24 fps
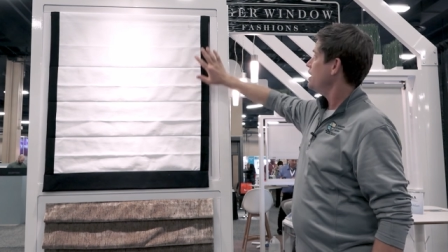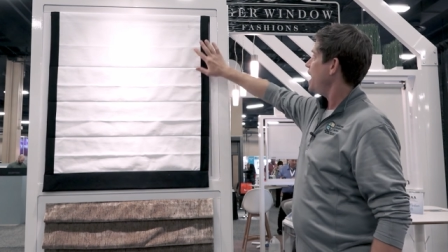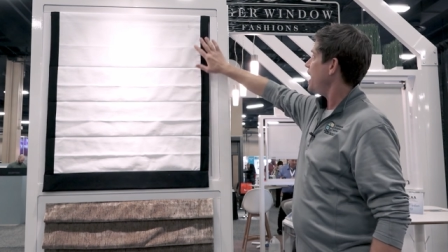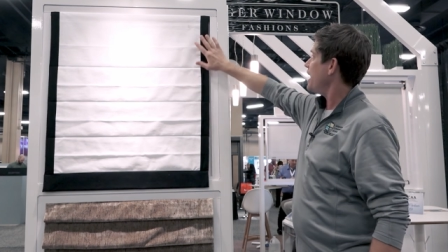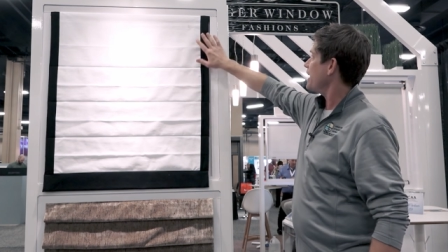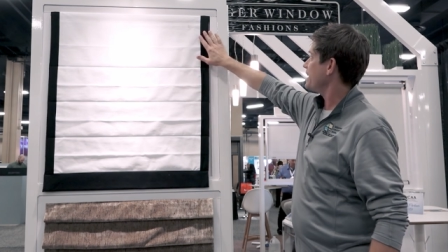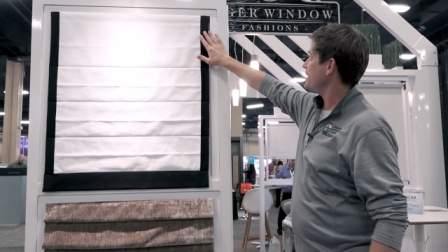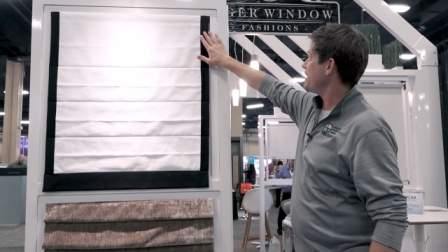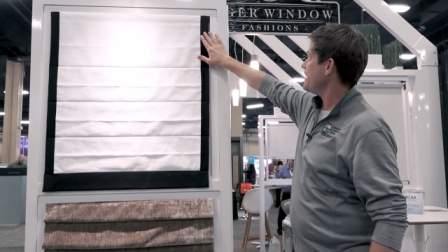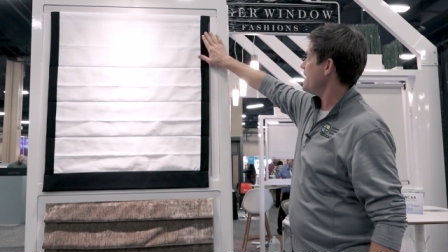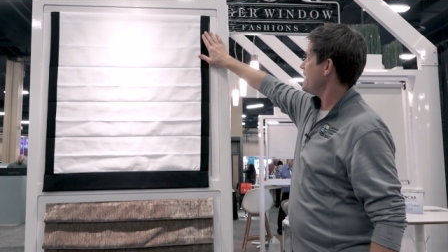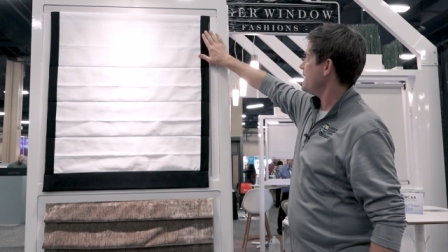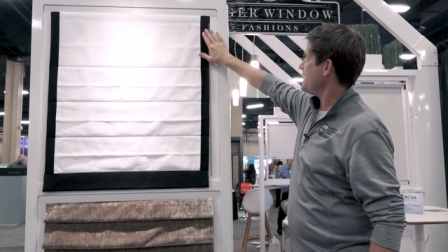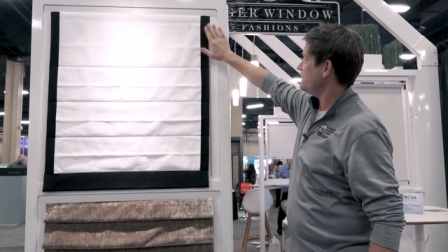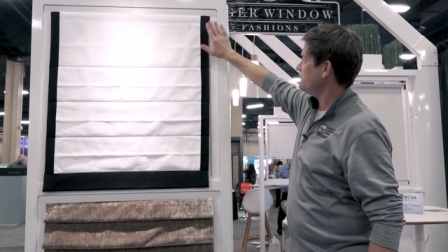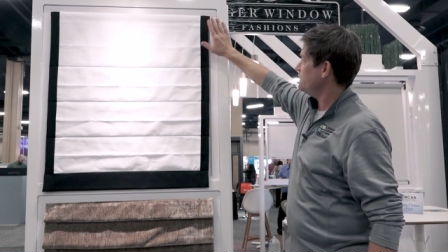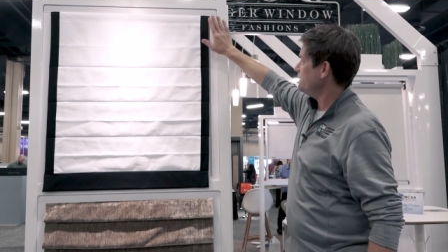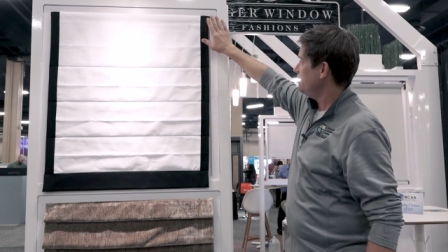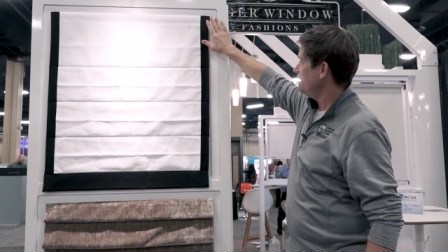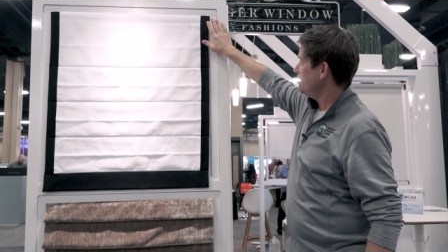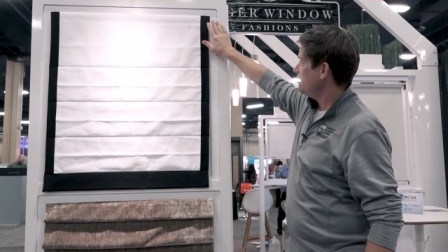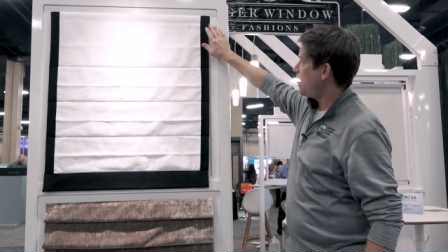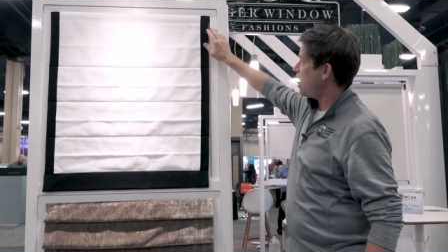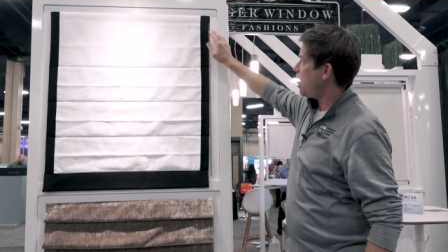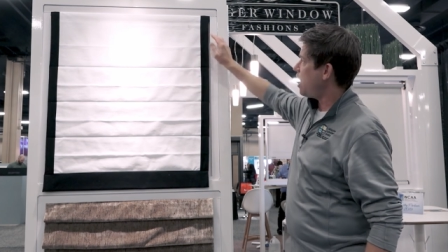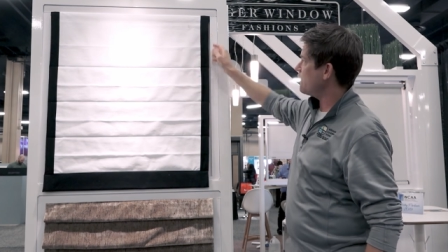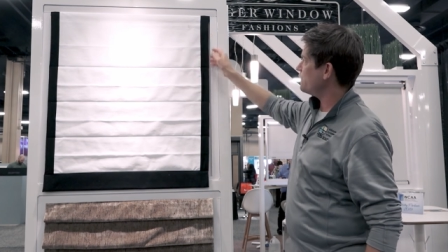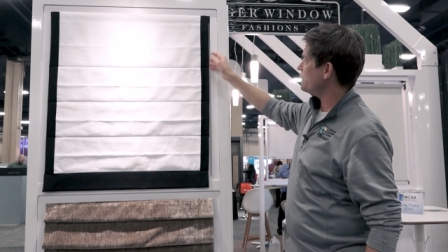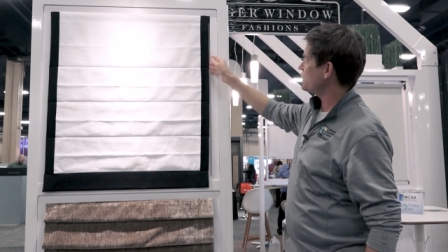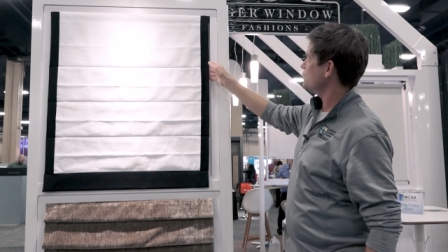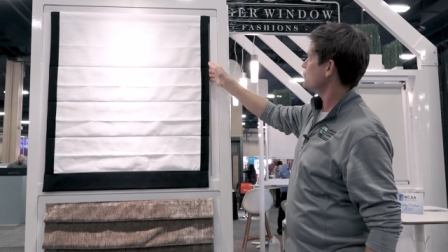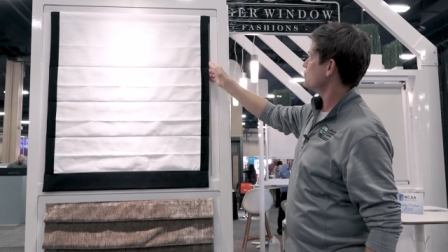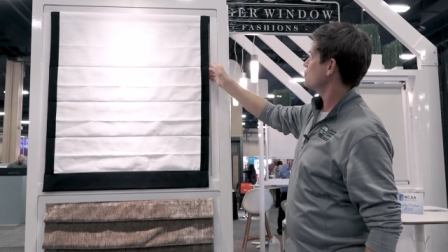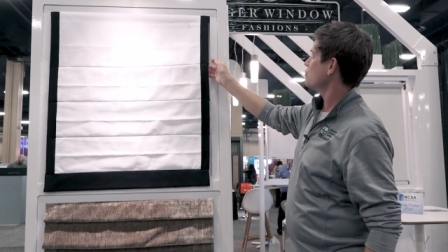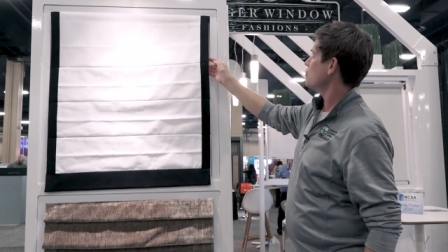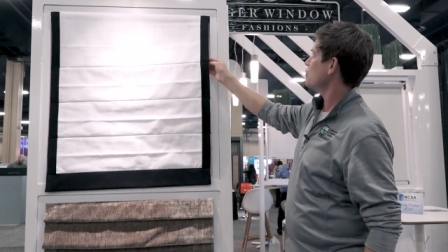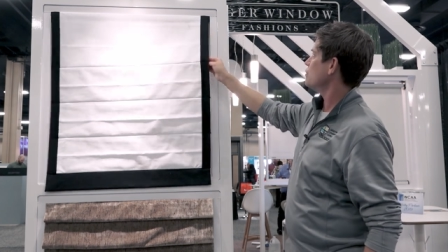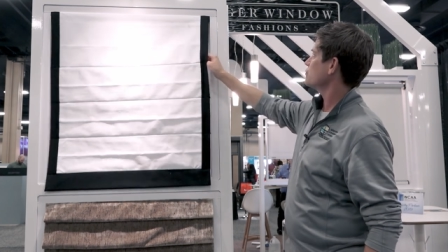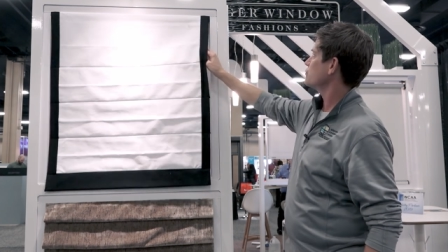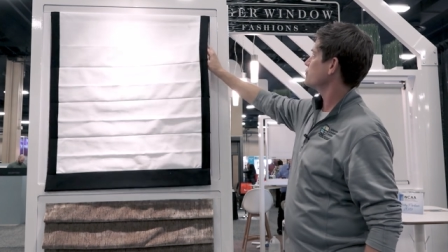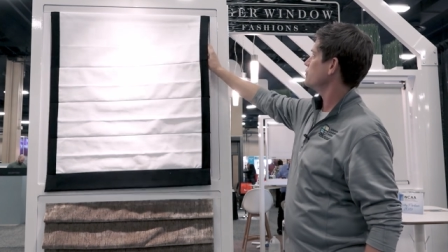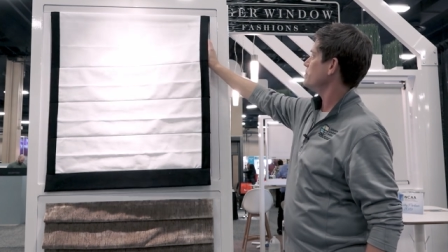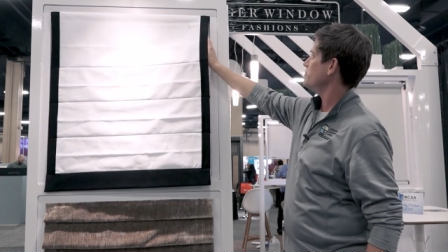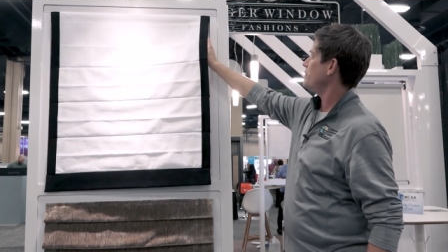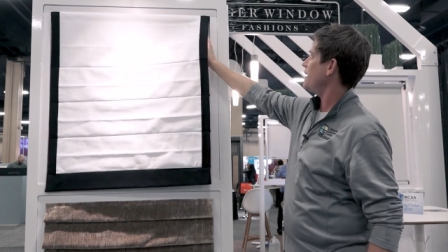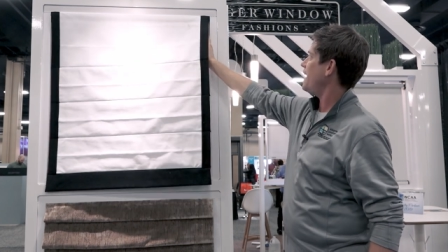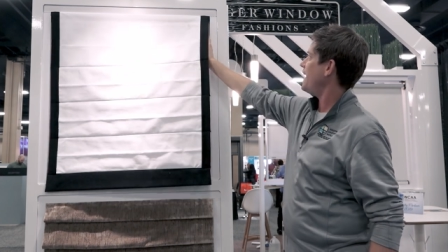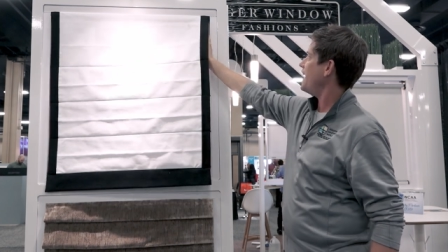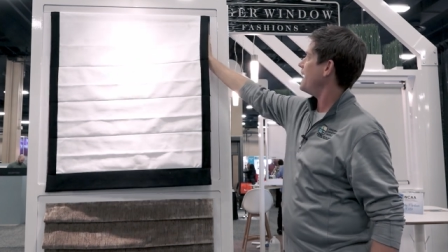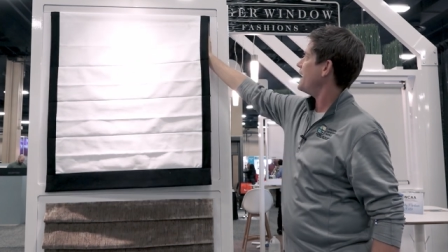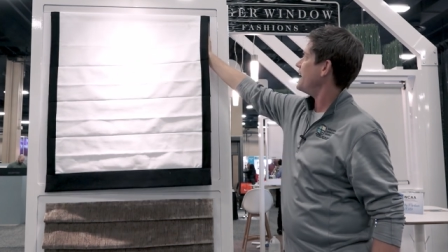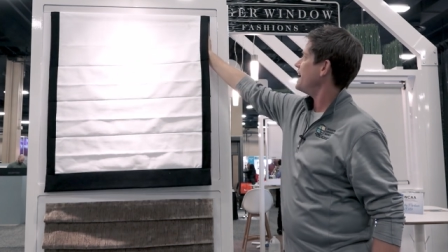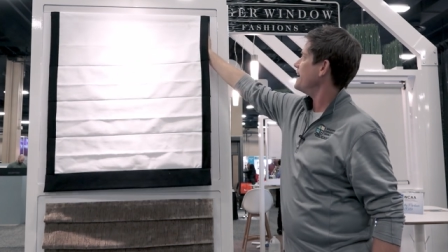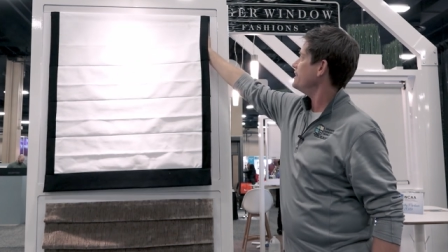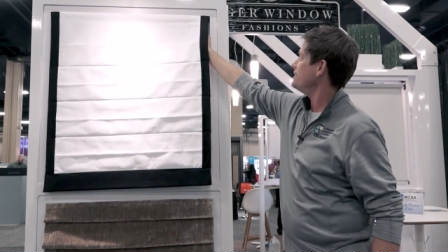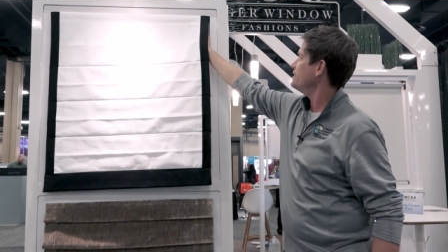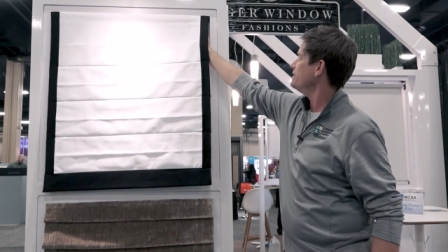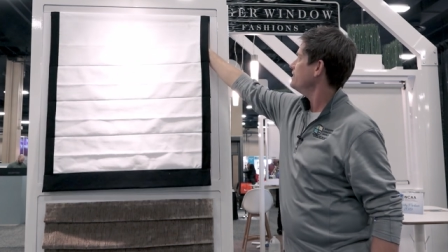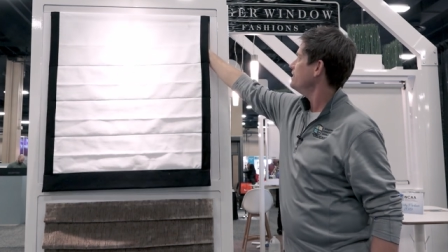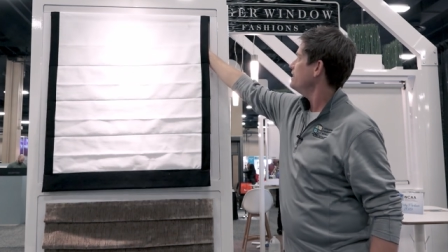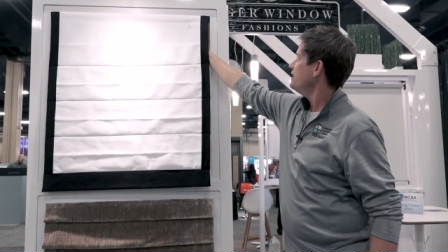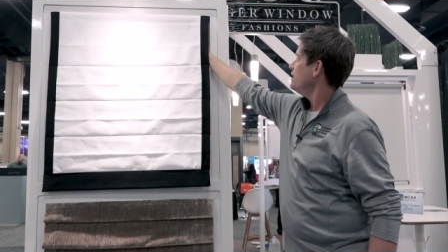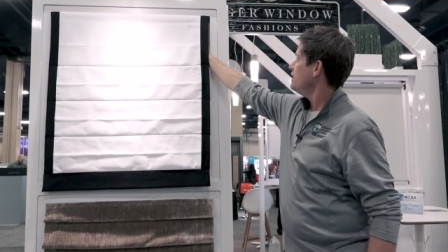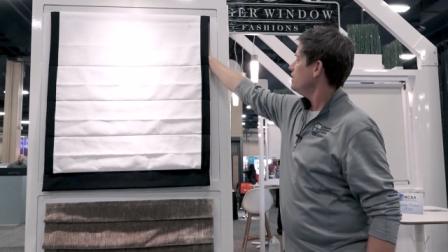Again, all the controls from behind.